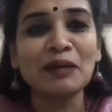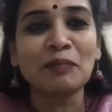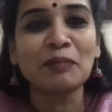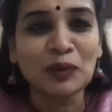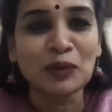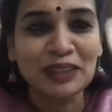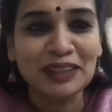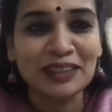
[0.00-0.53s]
the
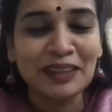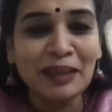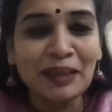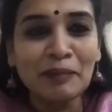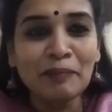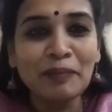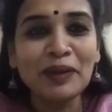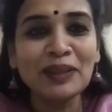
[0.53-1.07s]
most,
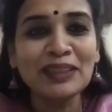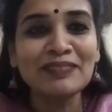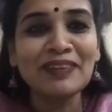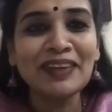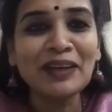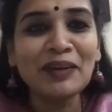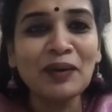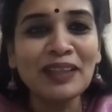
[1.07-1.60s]
because
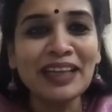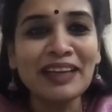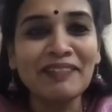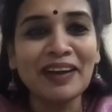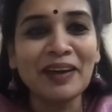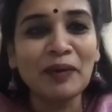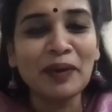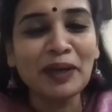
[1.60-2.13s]
we know that we
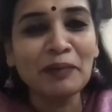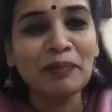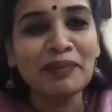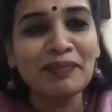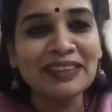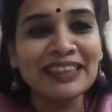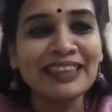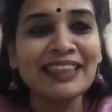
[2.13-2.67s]
are going to be
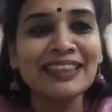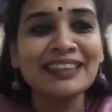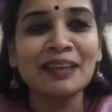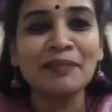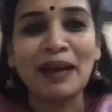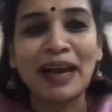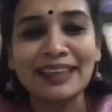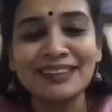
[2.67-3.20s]
visiting
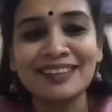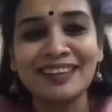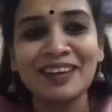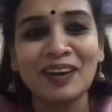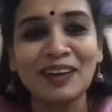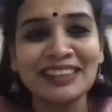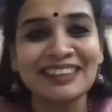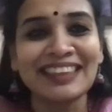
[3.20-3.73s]
some
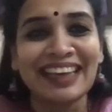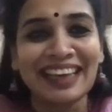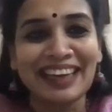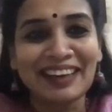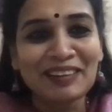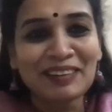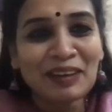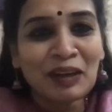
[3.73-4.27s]
astronauts
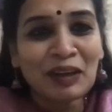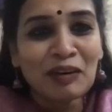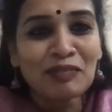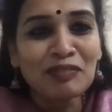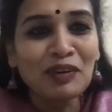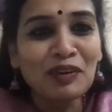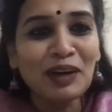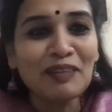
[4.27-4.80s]
there, full